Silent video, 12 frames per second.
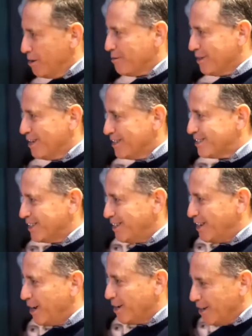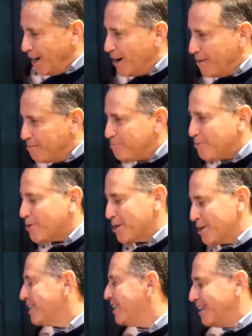She might be thinking, what if I don't meet
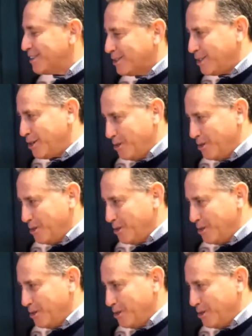anybody else?